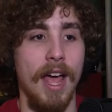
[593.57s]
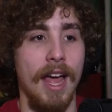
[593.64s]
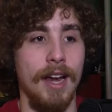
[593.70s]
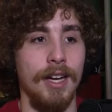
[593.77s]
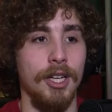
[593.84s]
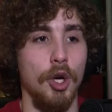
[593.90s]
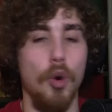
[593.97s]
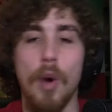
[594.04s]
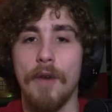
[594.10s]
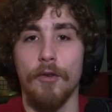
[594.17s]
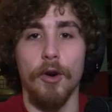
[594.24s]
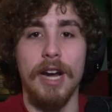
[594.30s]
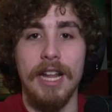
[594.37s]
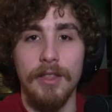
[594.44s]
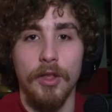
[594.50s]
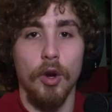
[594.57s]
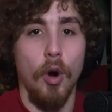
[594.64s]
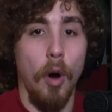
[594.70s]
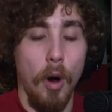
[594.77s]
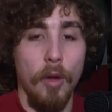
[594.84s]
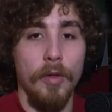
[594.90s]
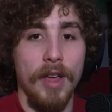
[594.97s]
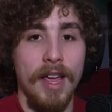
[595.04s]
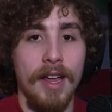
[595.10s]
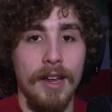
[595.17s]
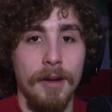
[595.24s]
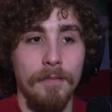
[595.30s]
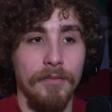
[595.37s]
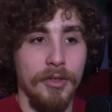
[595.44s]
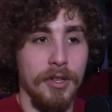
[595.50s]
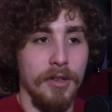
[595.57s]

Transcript: and whoever in the call they